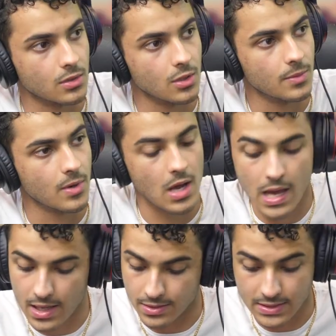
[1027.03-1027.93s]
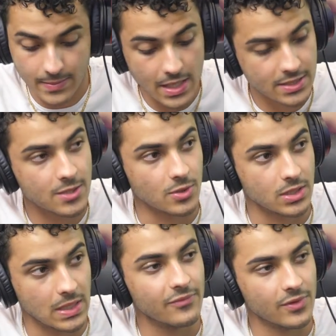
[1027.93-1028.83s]
Good, bro. Hey, send me that schedule because
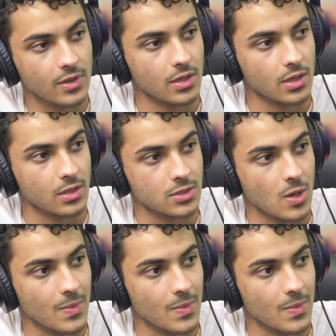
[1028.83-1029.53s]
I'm for real gonna show